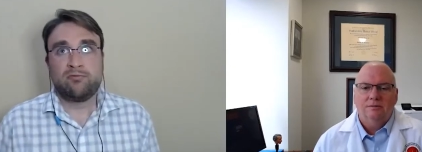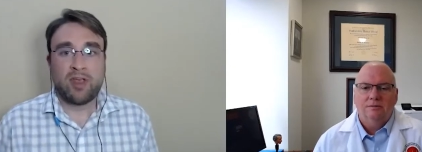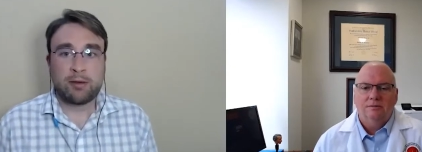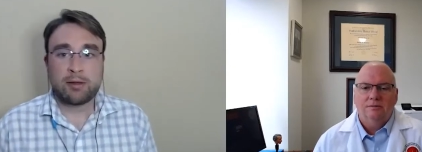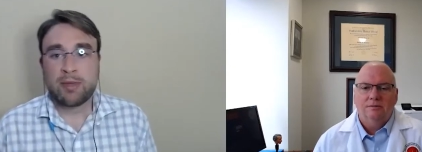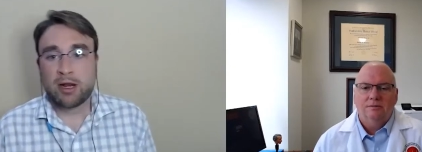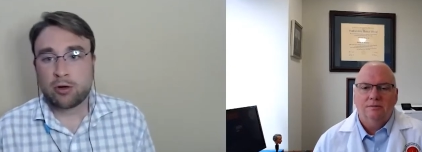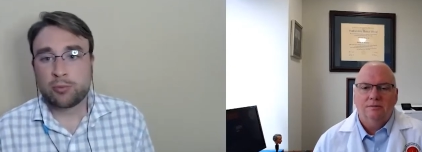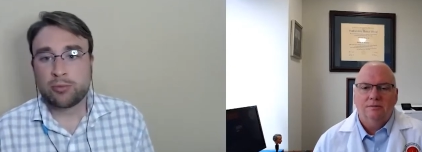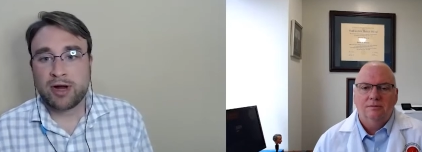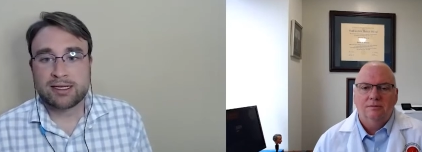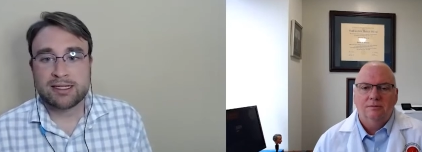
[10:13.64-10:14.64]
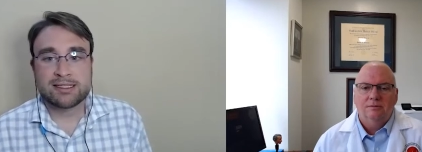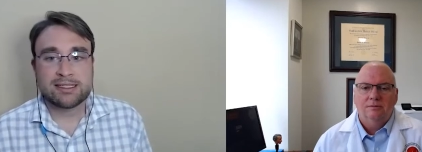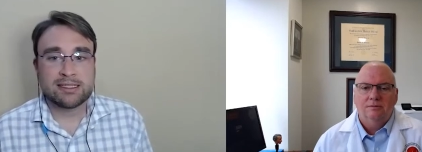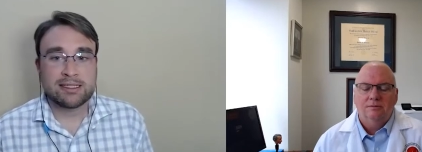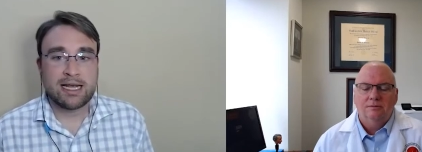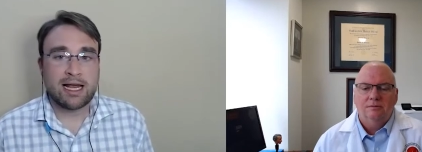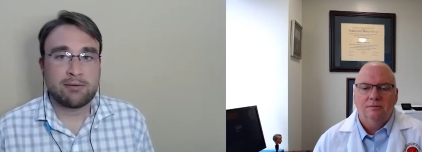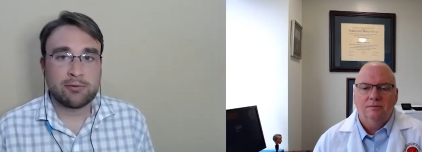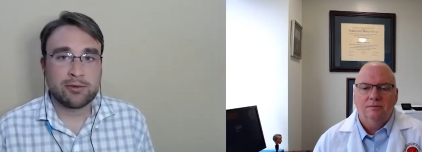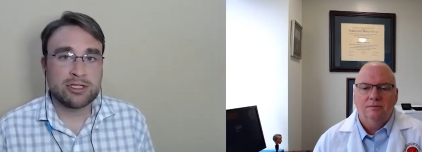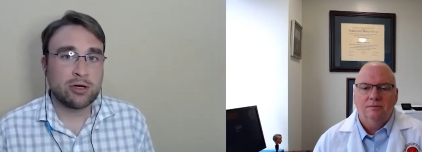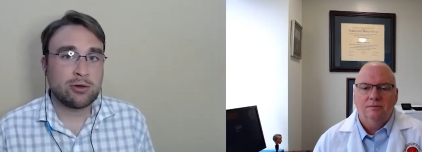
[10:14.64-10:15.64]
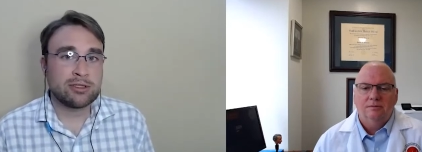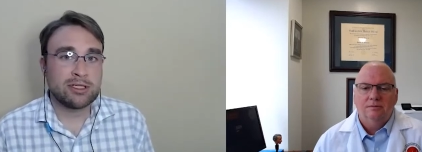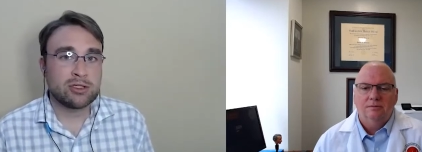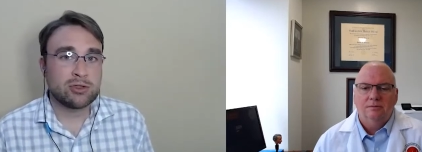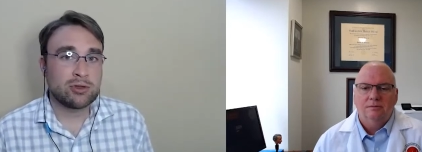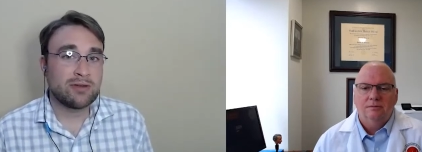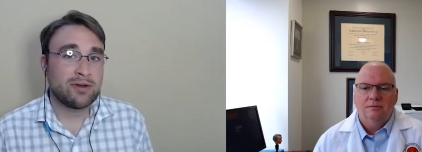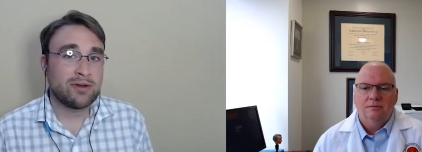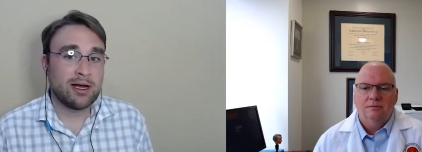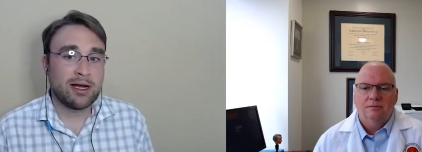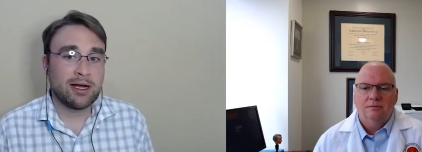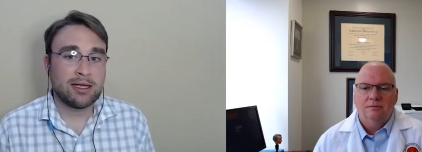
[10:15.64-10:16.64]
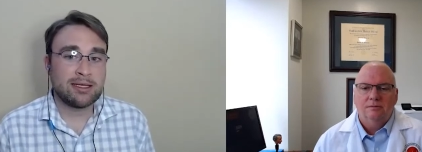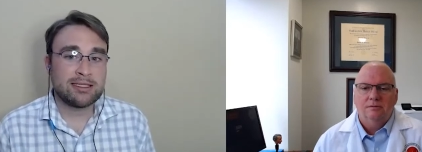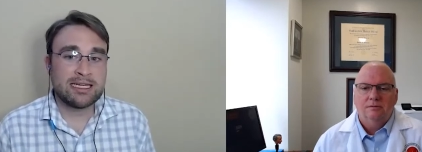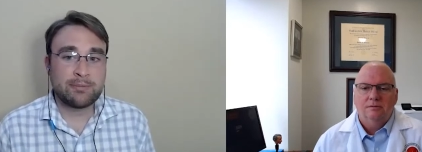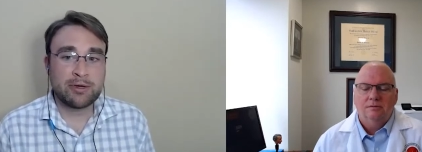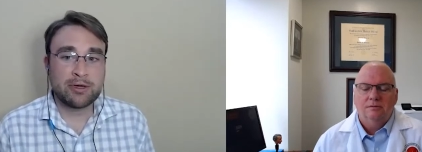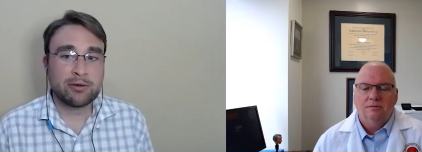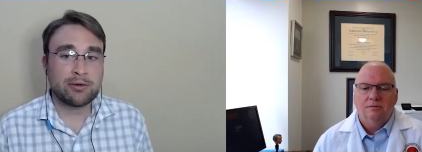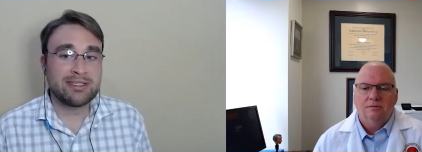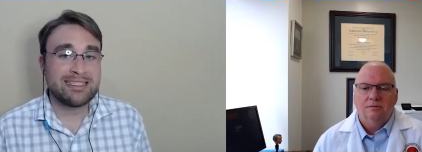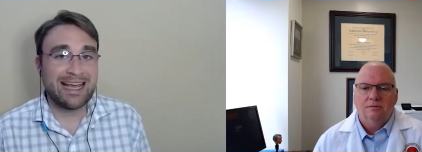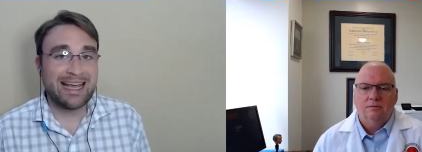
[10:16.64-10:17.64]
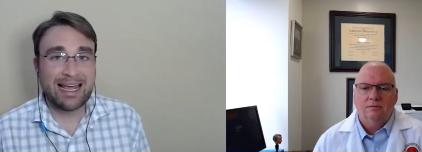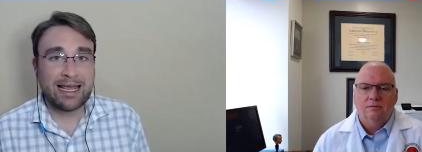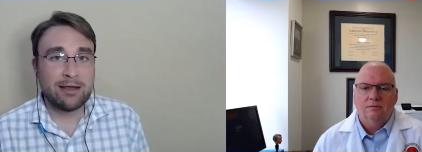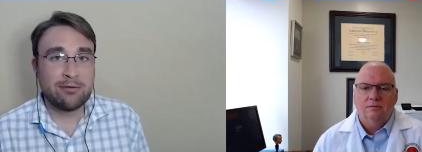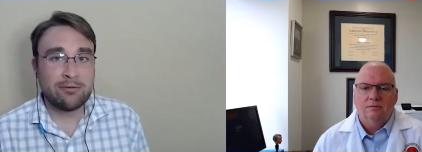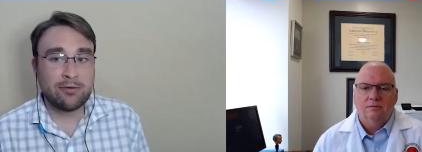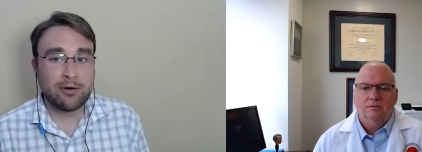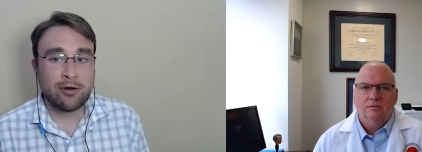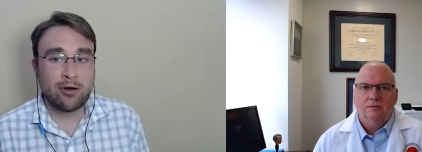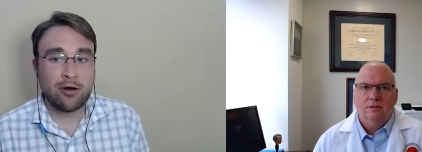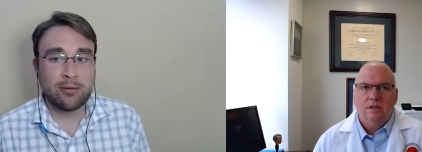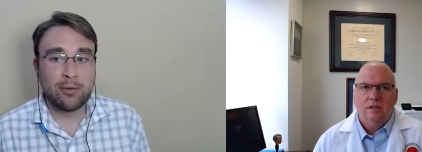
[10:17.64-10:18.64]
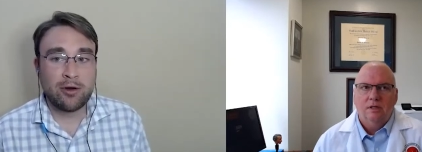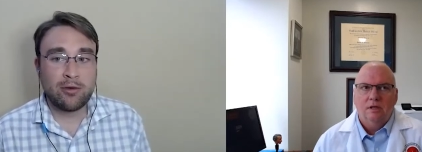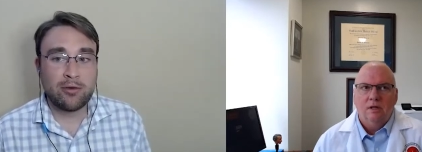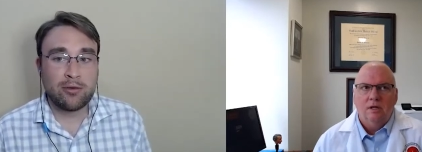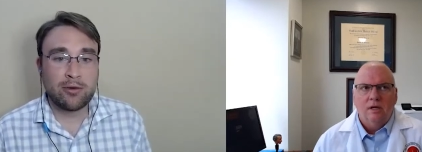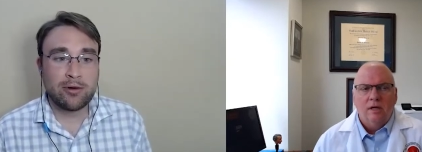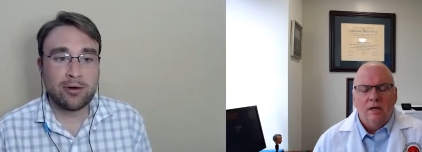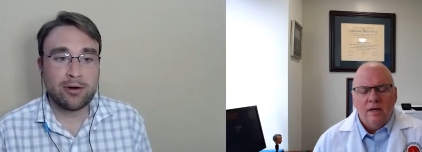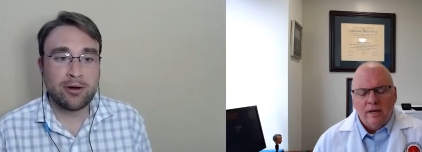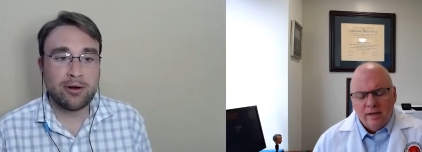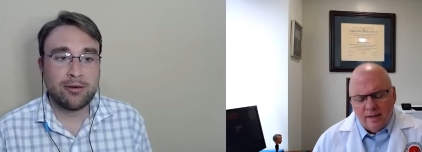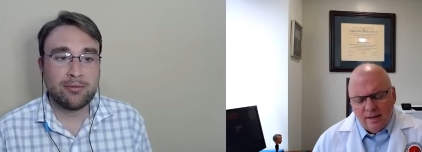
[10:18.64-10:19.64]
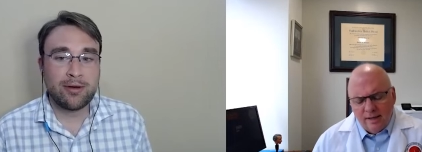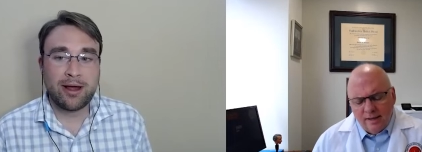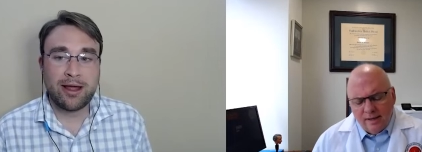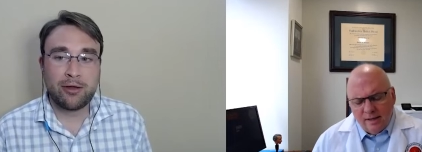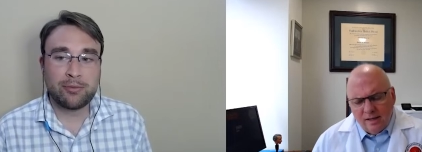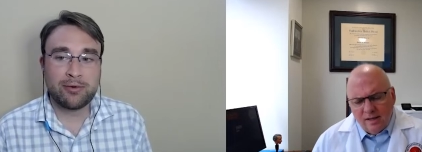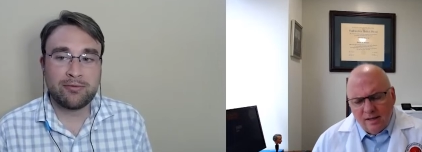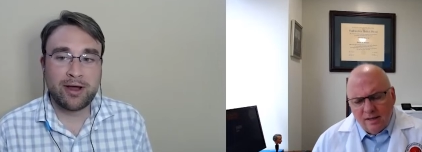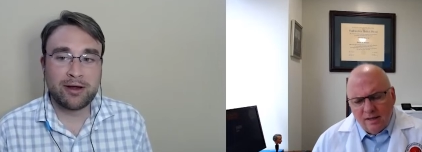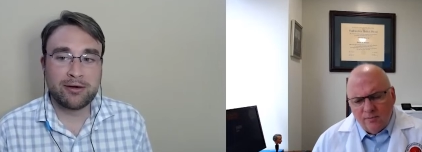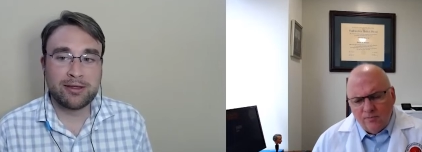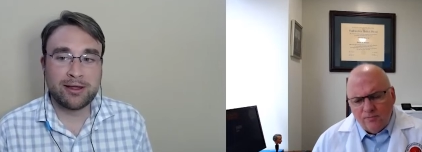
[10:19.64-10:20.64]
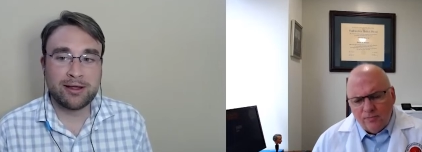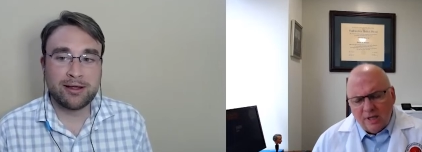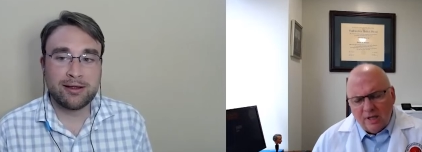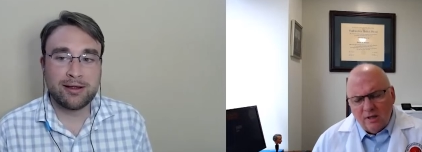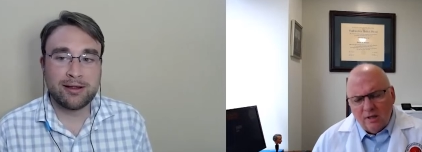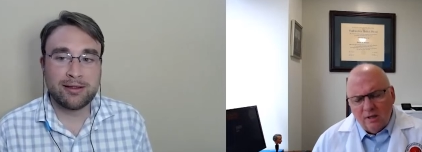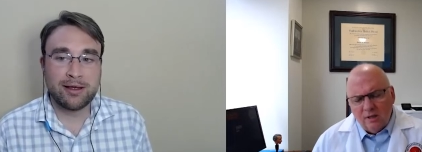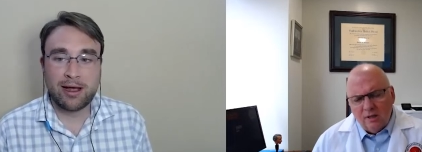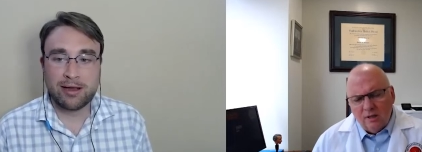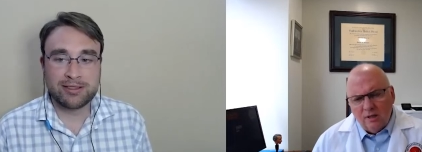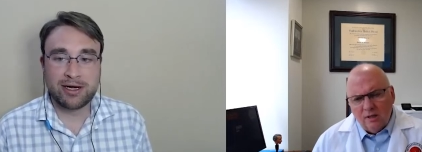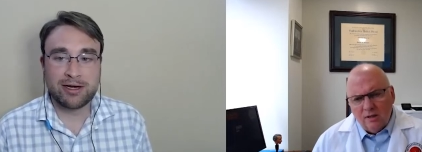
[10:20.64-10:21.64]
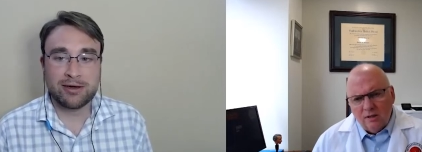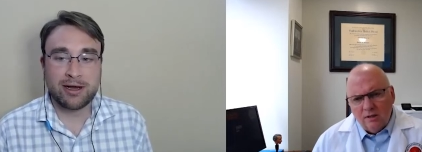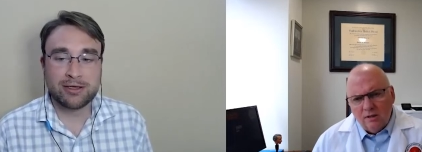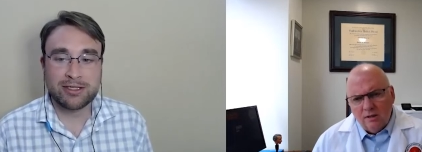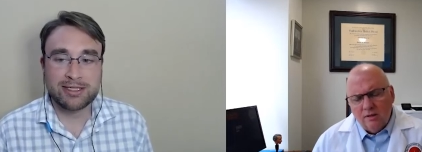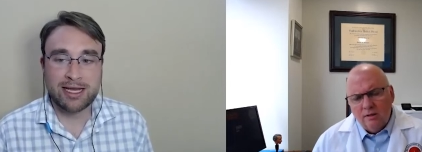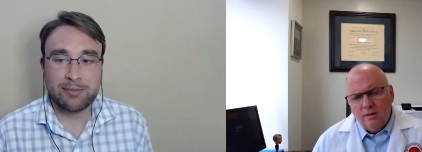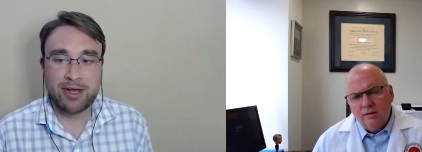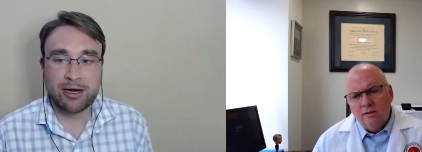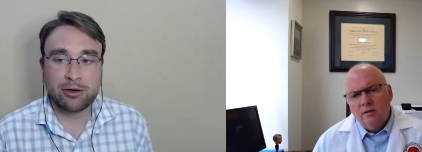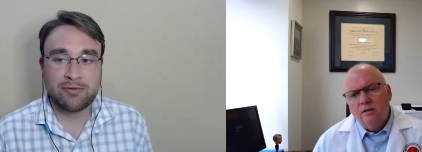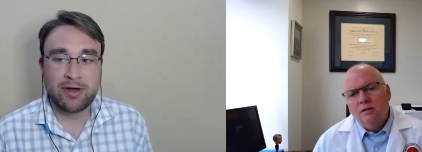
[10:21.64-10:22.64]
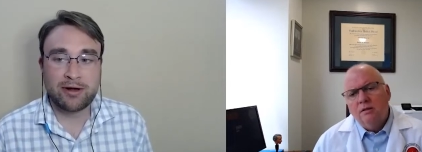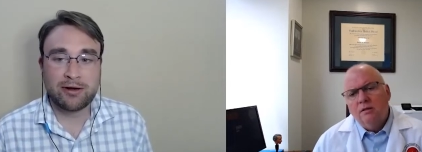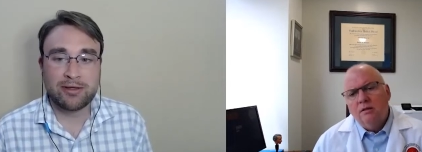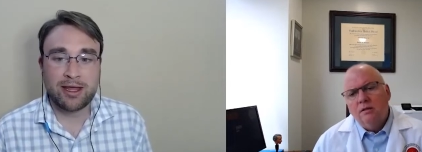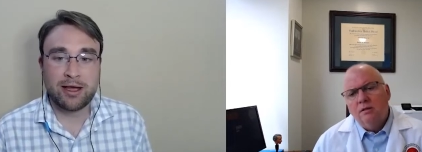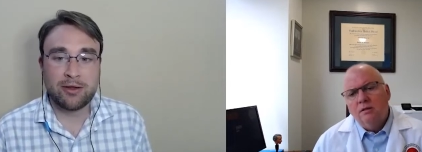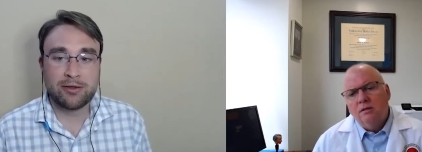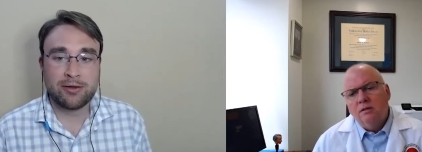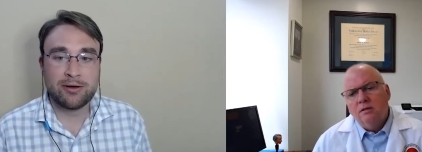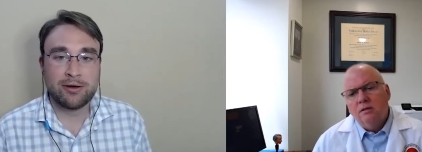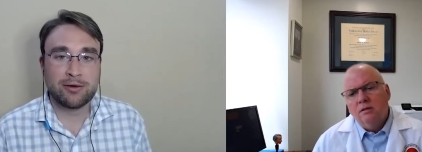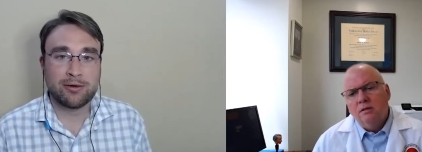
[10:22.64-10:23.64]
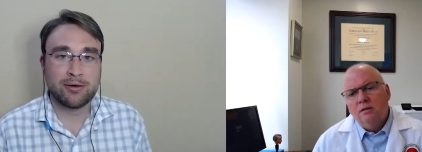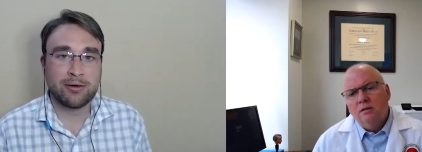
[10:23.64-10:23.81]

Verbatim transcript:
Speaker 1: failing medical practice does that result in sort of a, a typical day for an RMO or a, a health provider at the, the uh, sorry, I should say a medical provider at the health unit, or,